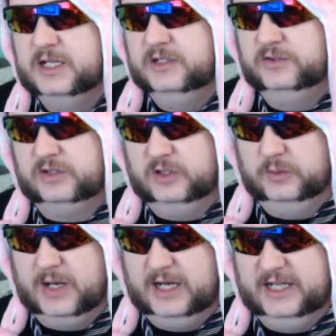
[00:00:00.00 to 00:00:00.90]

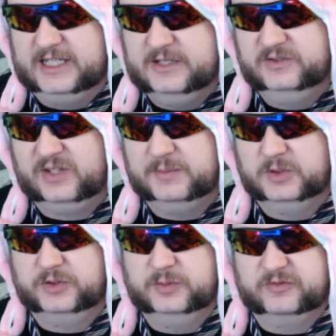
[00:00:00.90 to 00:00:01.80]
So he was able
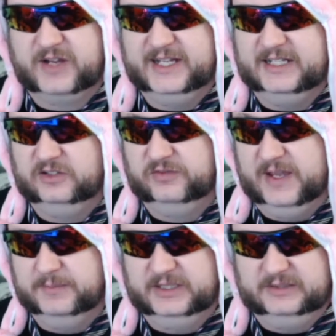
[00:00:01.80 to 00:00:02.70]
to provide his
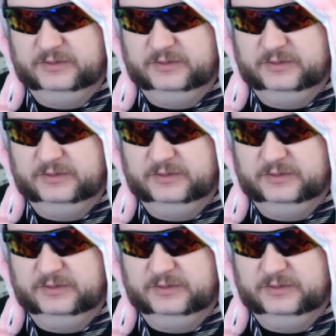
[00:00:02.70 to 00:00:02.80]
family